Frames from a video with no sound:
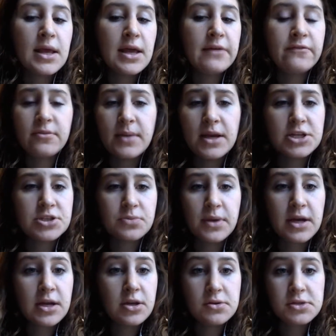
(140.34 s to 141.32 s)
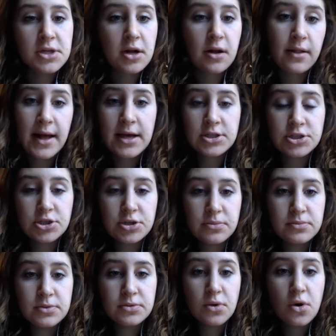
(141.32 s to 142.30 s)
information we can use in our
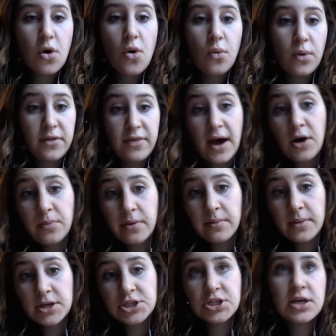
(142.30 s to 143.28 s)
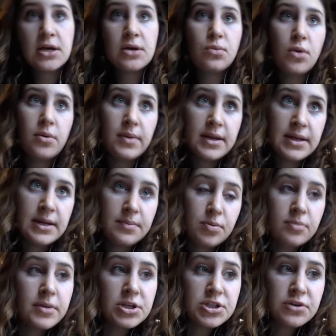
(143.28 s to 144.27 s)
classrooms without permission, what we need
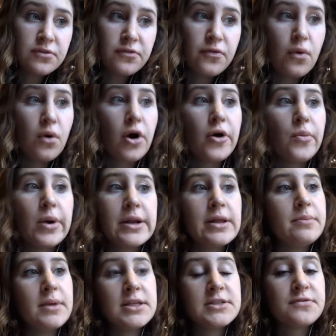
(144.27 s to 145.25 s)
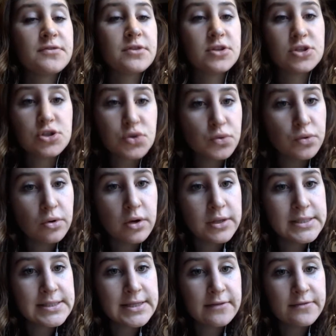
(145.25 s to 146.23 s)
permission for, what it means for the
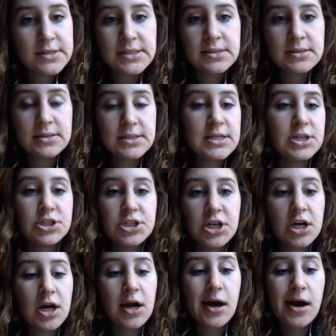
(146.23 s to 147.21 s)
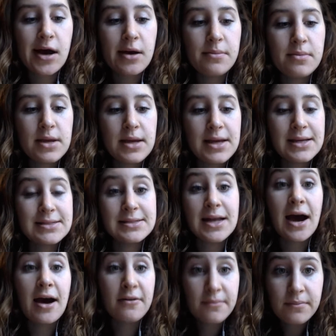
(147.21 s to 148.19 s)
schools if a teacher is
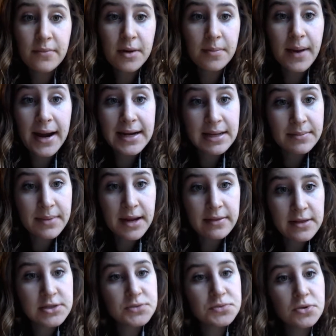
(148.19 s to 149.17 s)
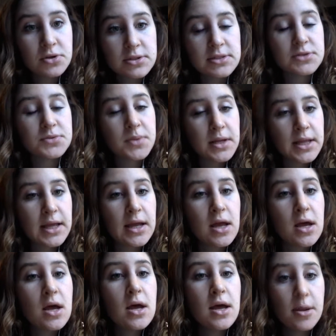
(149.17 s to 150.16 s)
not abiding by these rules is
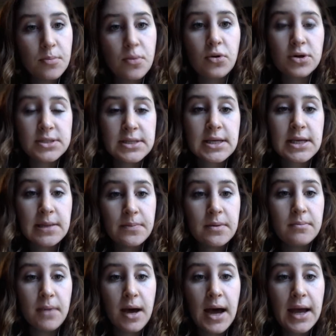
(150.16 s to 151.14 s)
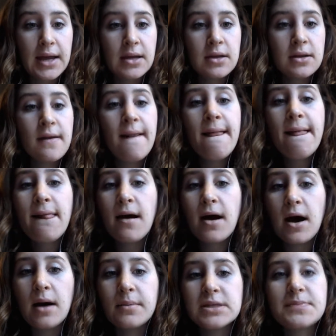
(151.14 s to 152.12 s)
really important to keep in mind,
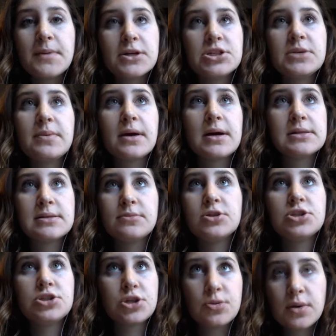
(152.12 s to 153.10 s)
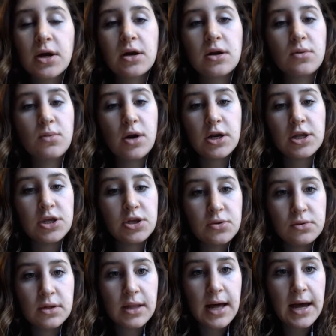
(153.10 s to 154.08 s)
especially because I'm sure we're going to want to
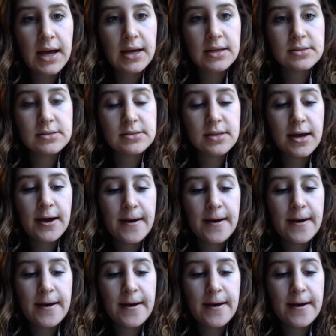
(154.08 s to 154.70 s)
utilize